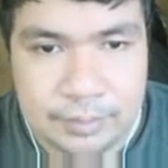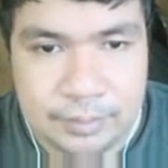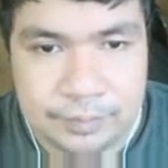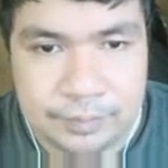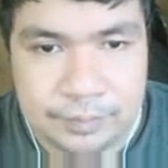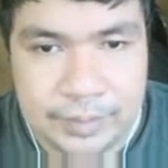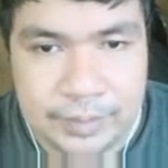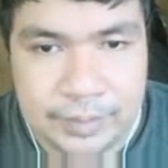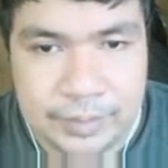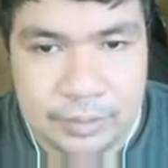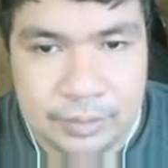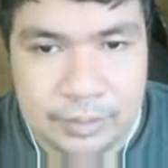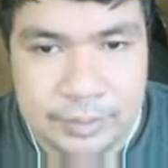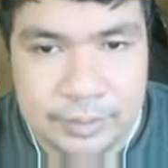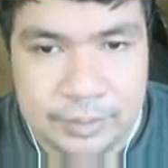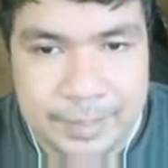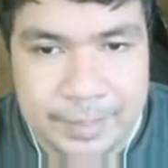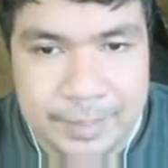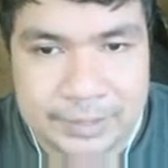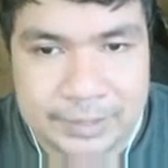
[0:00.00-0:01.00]
The
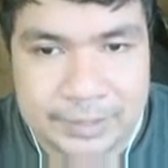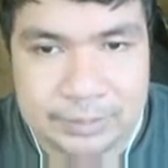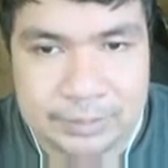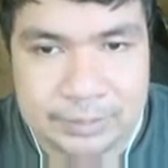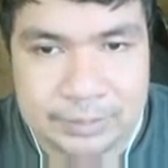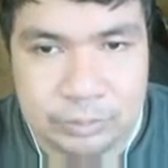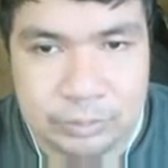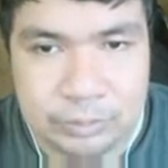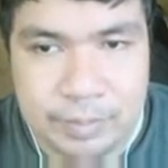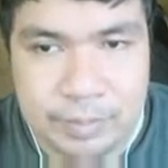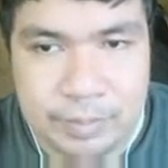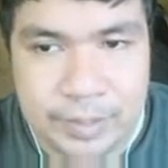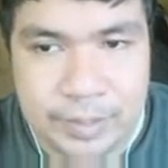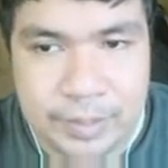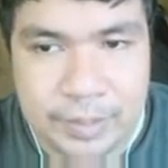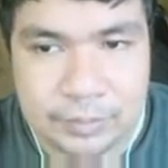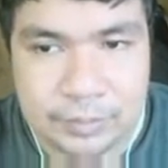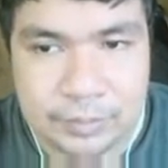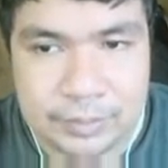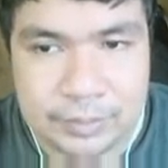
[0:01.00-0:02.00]
maximum amount
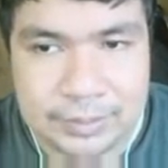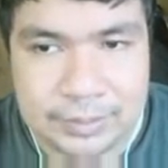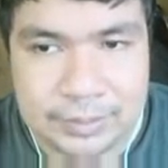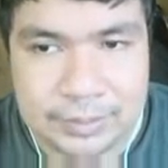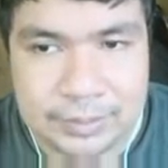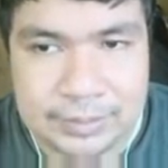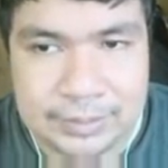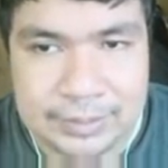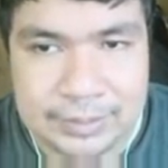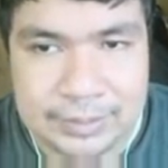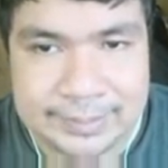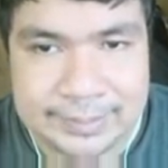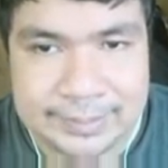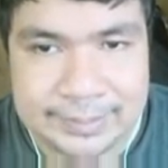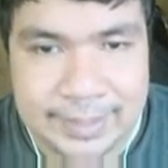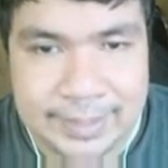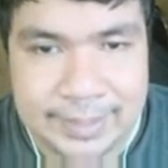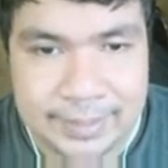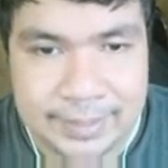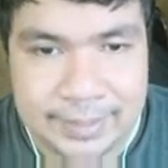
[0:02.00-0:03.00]
that you can
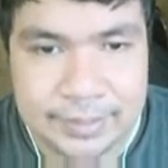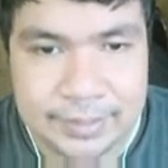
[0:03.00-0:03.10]
send